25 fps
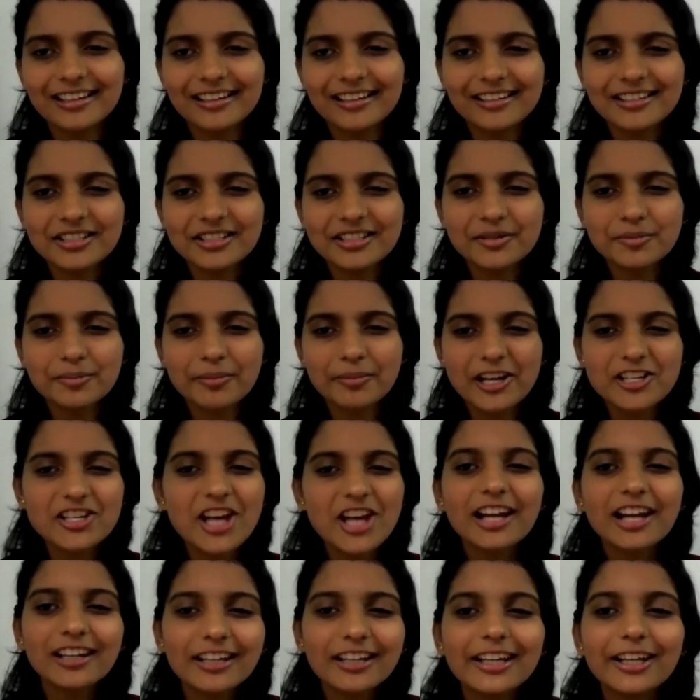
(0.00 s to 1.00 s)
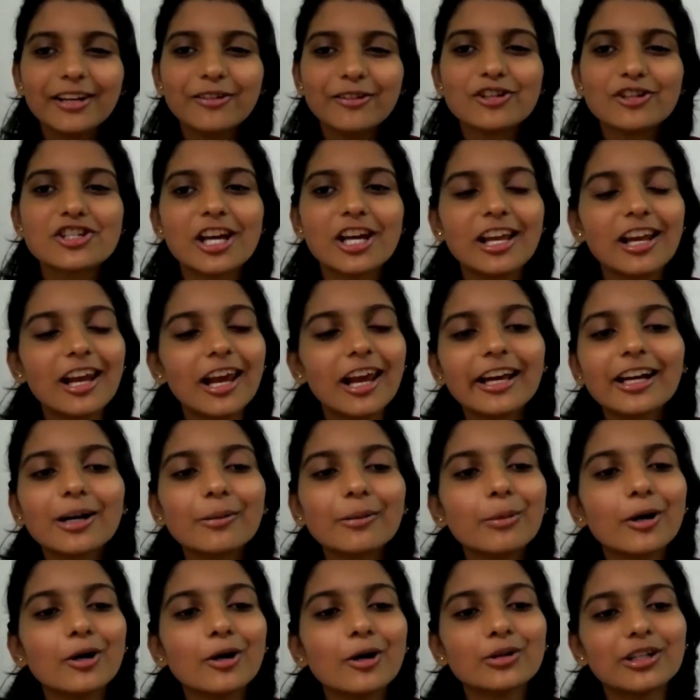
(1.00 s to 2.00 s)
speciality which I like
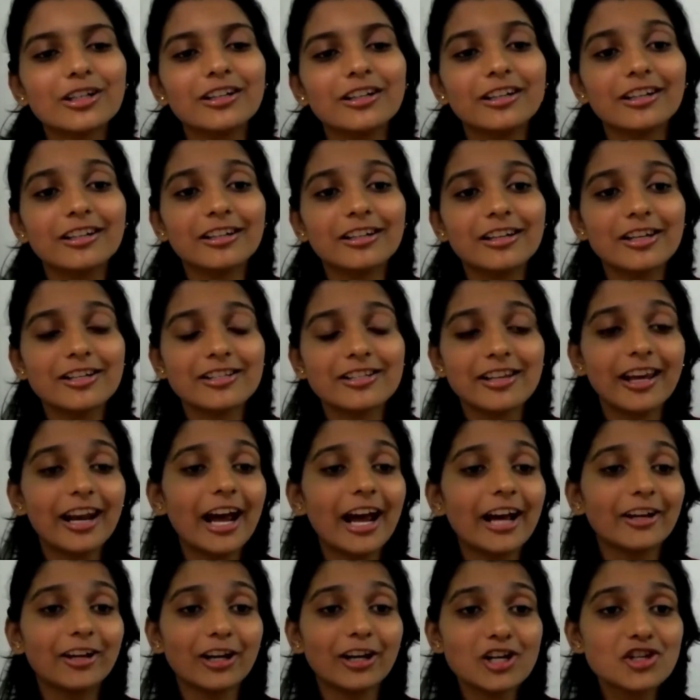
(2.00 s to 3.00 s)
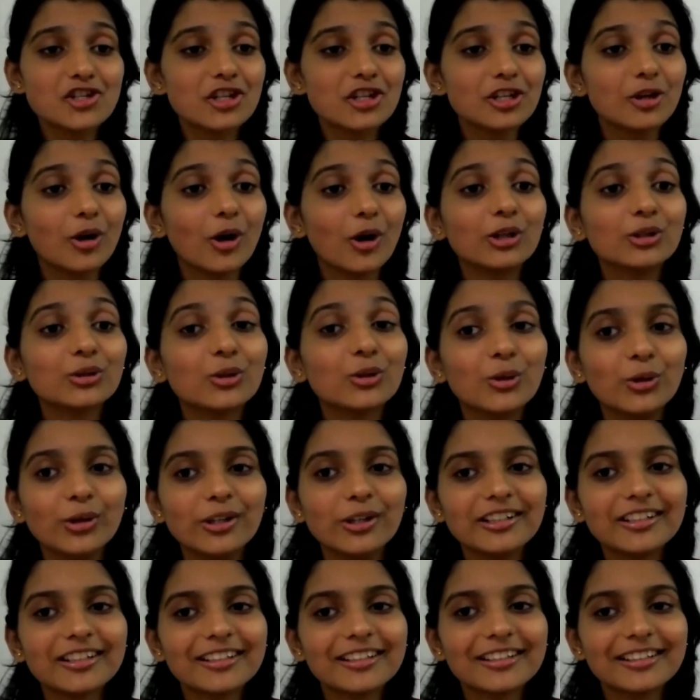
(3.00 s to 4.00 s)
about her is her aggression on
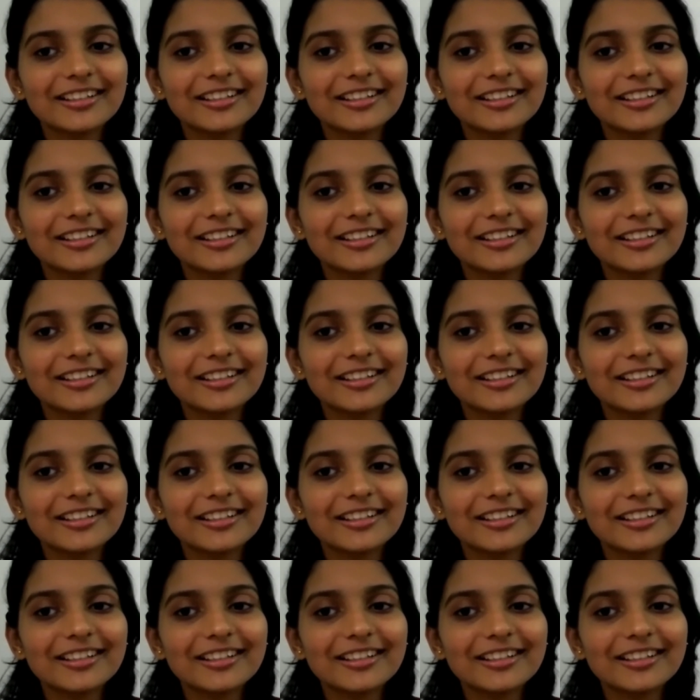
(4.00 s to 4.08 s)
court.